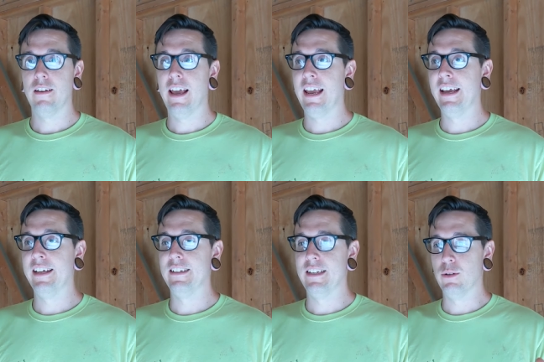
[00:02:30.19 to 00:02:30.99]

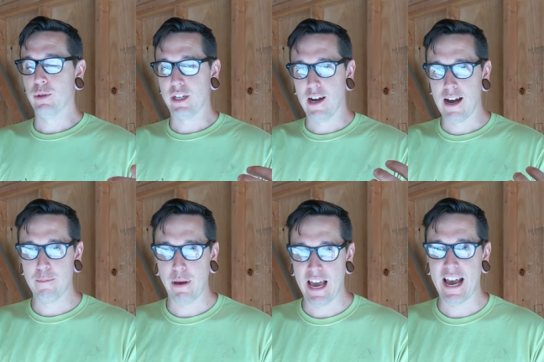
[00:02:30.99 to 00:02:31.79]
and it would
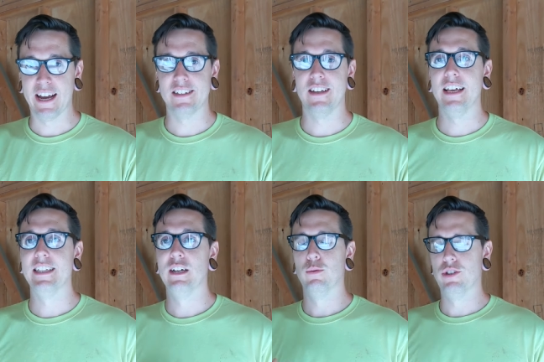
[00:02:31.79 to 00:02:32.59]
compact and
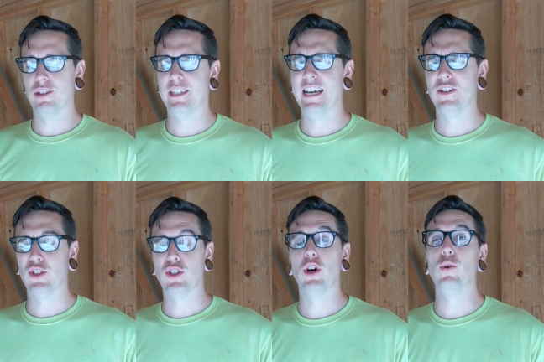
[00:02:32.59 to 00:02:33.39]
then it would just get
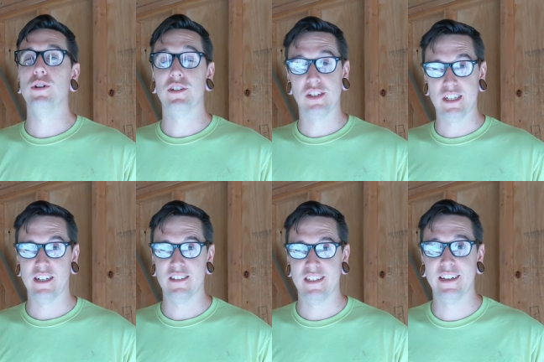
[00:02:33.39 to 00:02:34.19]
so
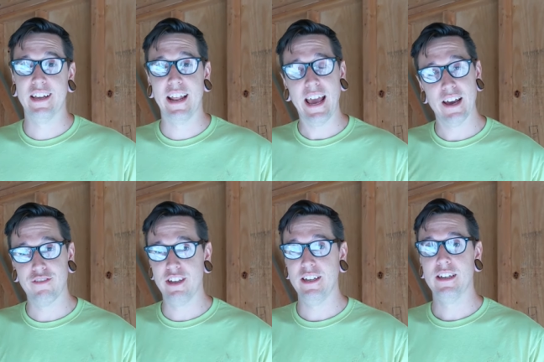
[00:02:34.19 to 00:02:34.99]
disgusting and
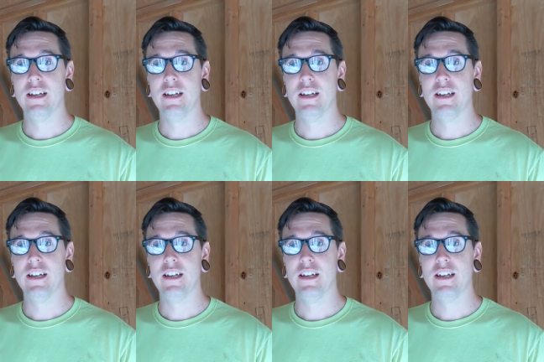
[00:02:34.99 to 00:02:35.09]
heavy